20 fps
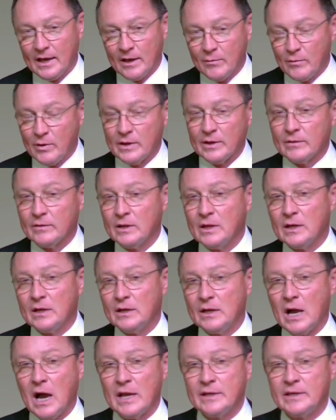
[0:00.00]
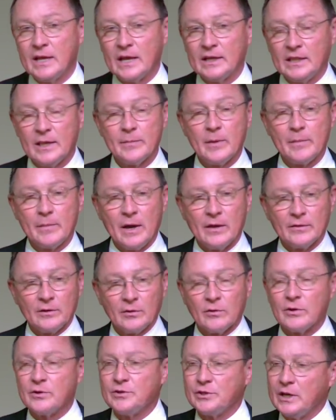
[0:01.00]
I want to contact them about the
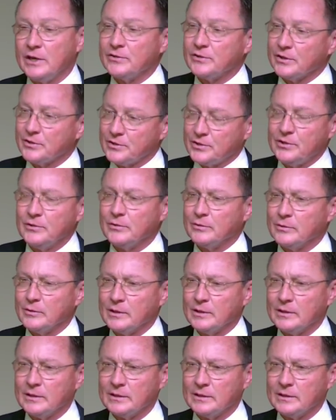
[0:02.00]
Lord Jesus too.